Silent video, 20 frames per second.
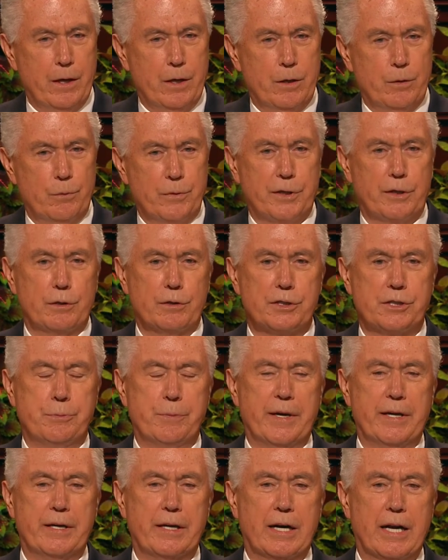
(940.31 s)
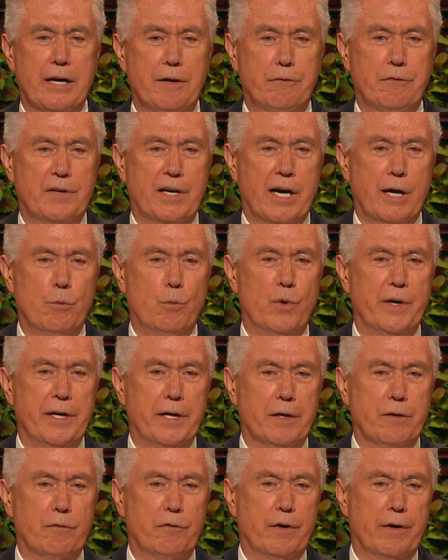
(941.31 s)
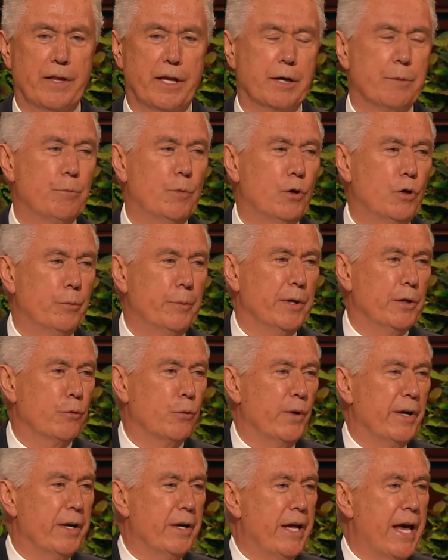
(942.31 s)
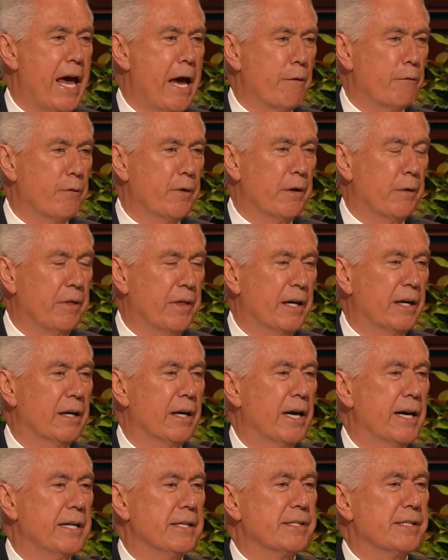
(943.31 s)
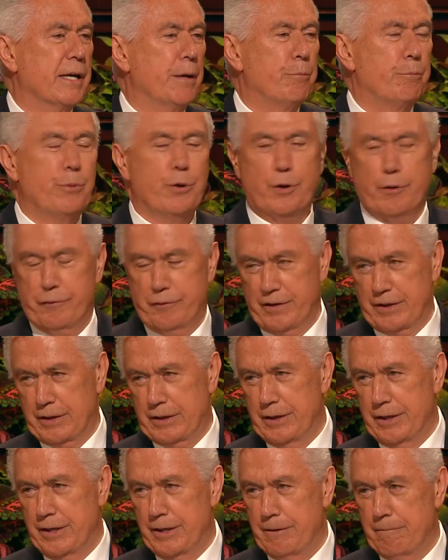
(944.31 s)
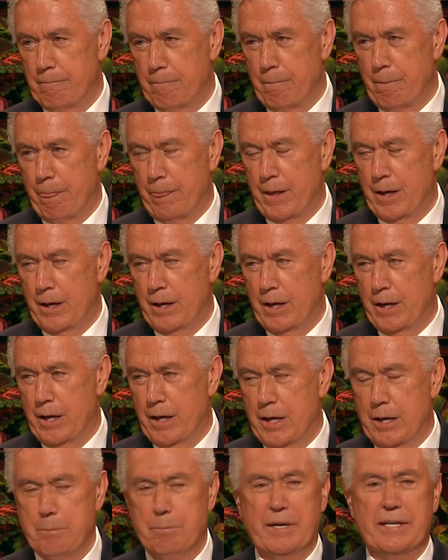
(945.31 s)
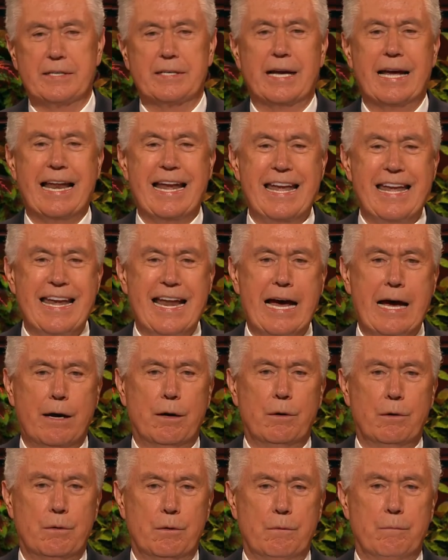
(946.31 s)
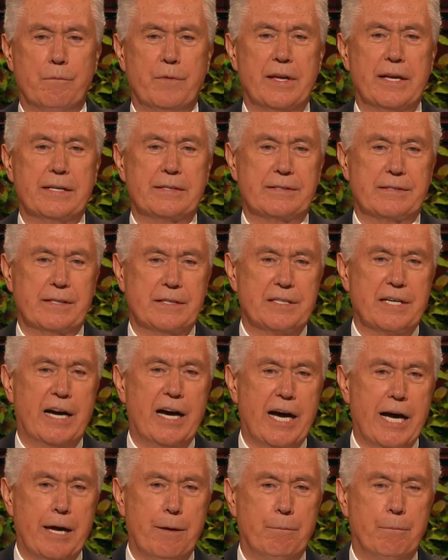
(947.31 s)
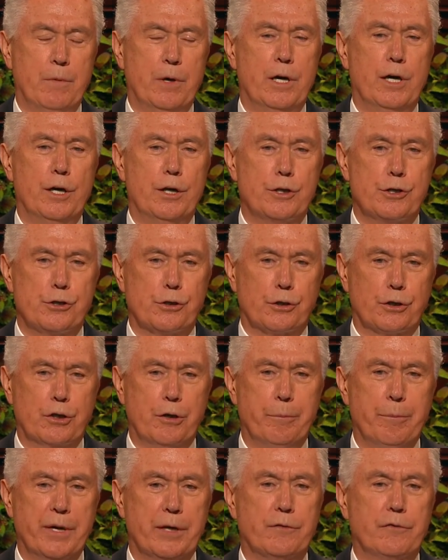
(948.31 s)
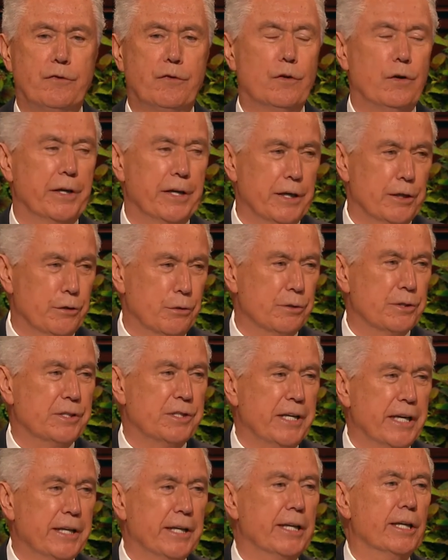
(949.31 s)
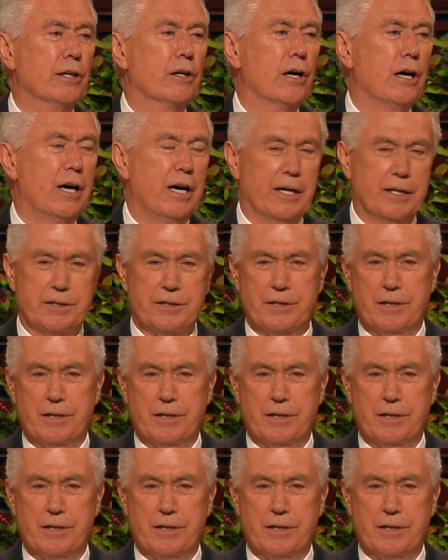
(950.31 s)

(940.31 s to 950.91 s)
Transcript: We could spend a lifetime waiting for that moment when everything lines up perfectly. But now is the time to commit fully to seeking God,